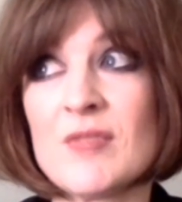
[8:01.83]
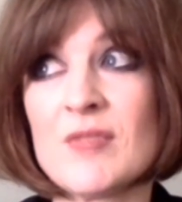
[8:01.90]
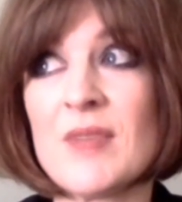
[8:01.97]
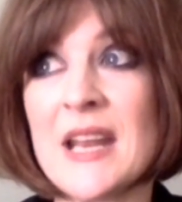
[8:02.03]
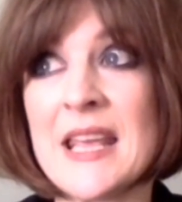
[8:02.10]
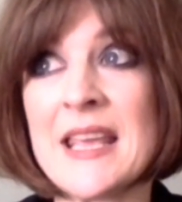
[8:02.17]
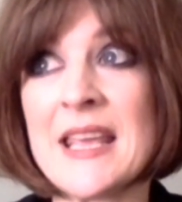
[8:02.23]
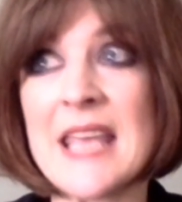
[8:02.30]

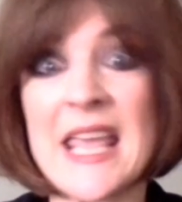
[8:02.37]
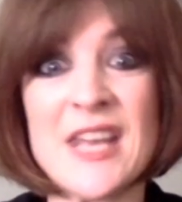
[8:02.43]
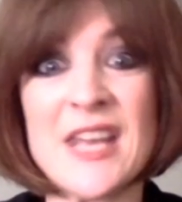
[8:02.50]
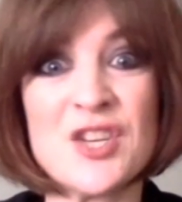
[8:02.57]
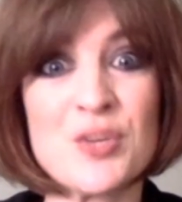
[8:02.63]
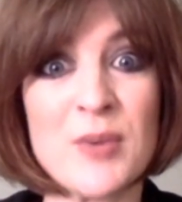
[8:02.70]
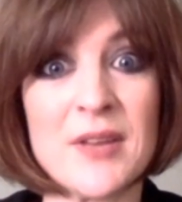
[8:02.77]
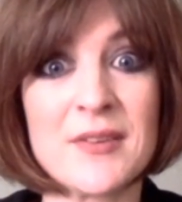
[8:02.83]
really
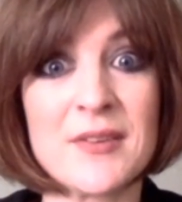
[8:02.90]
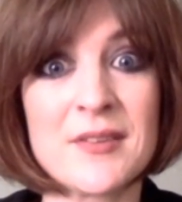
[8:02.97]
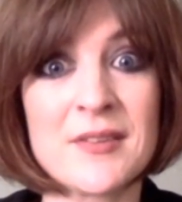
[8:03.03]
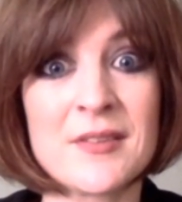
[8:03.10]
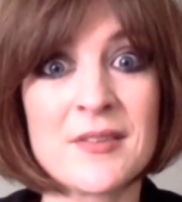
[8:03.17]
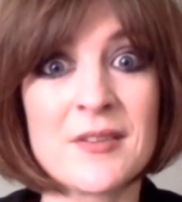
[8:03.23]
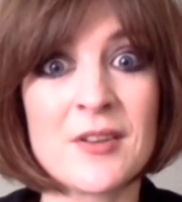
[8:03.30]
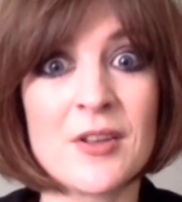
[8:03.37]
engage
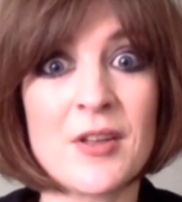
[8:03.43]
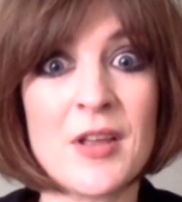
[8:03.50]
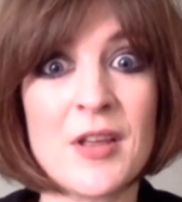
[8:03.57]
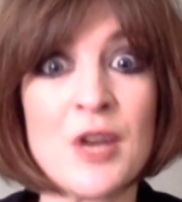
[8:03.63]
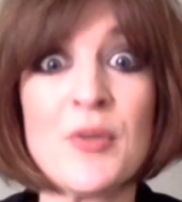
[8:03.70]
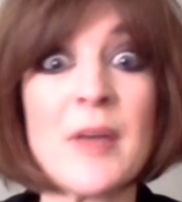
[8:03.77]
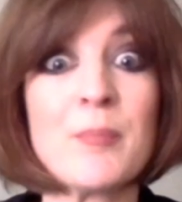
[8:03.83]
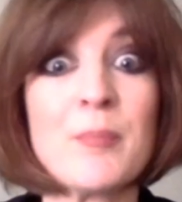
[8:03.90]
with,
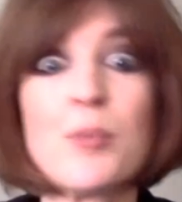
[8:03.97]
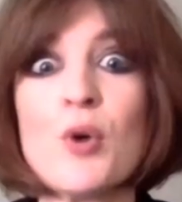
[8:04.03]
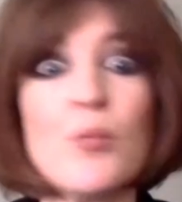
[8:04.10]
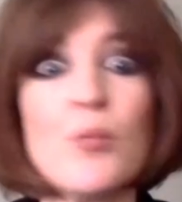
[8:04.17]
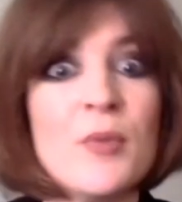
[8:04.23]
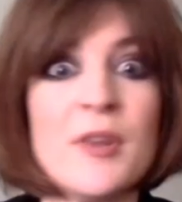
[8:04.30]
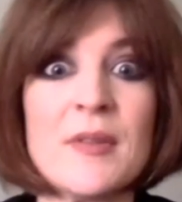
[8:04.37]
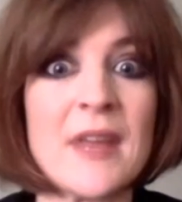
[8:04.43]
you know,
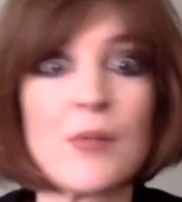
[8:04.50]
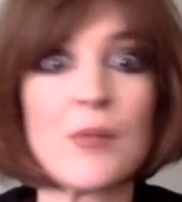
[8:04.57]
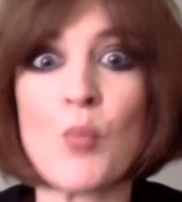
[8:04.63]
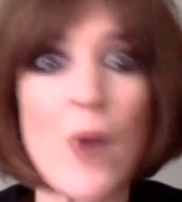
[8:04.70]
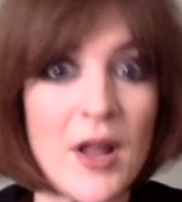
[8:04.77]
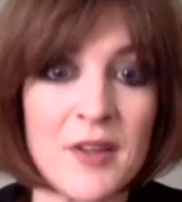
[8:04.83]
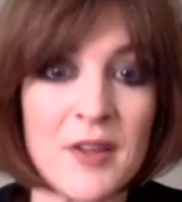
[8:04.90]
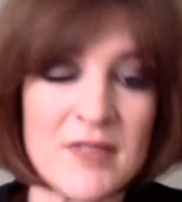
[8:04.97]
that
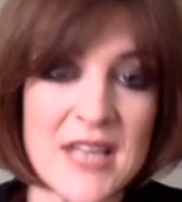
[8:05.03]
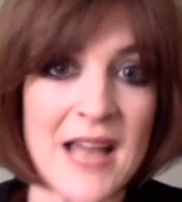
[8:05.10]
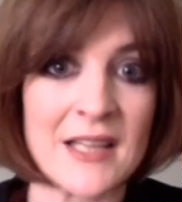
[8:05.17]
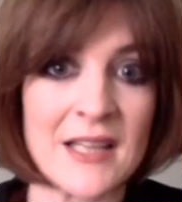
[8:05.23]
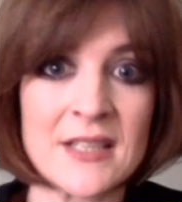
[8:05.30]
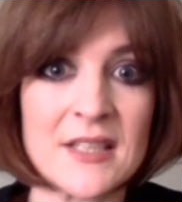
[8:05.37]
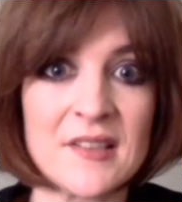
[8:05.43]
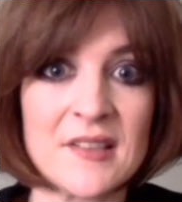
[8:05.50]
wealth of
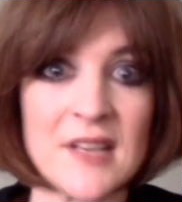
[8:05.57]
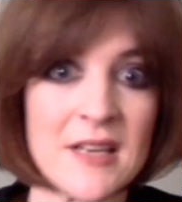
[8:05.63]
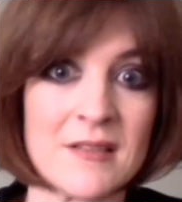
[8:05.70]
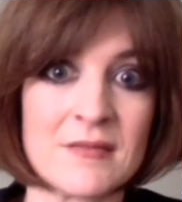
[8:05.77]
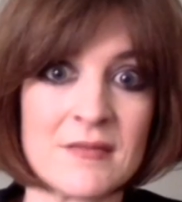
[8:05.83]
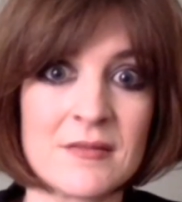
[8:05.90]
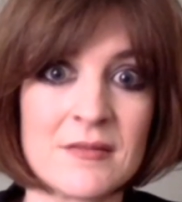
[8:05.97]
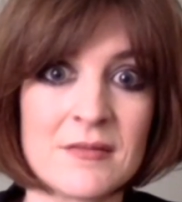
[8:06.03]
talent that's
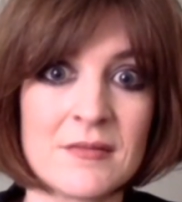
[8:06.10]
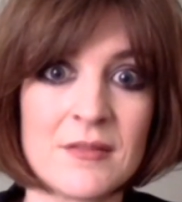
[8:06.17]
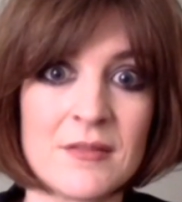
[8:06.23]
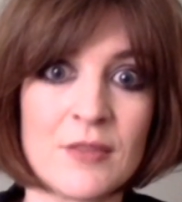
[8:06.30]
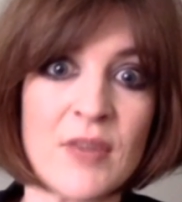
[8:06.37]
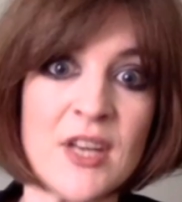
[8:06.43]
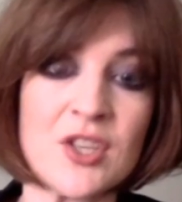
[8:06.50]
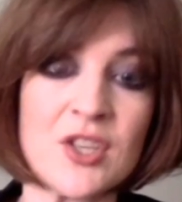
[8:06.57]
in
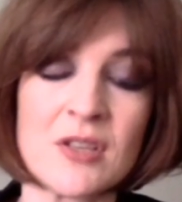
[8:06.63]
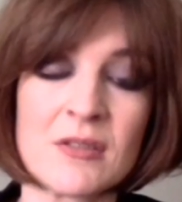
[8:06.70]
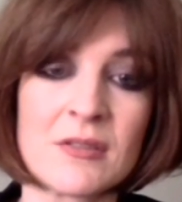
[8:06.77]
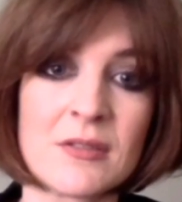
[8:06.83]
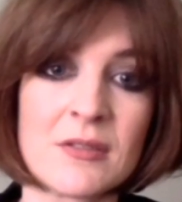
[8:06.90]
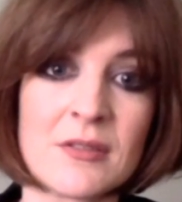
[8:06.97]
the region.